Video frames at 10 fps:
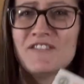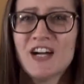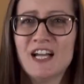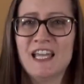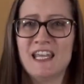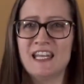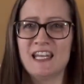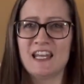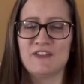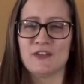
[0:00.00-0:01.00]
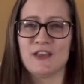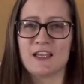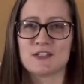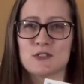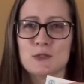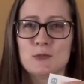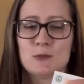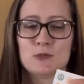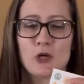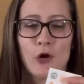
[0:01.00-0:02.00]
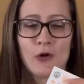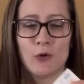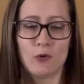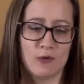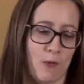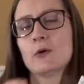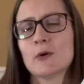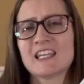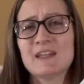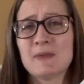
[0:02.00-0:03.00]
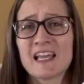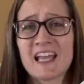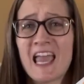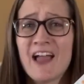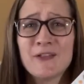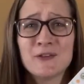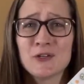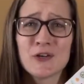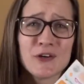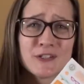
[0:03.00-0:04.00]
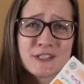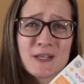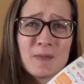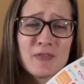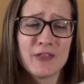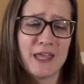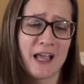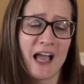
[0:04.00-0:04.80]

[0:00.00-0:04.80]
fun if you like to journal or keep like a calendar or something.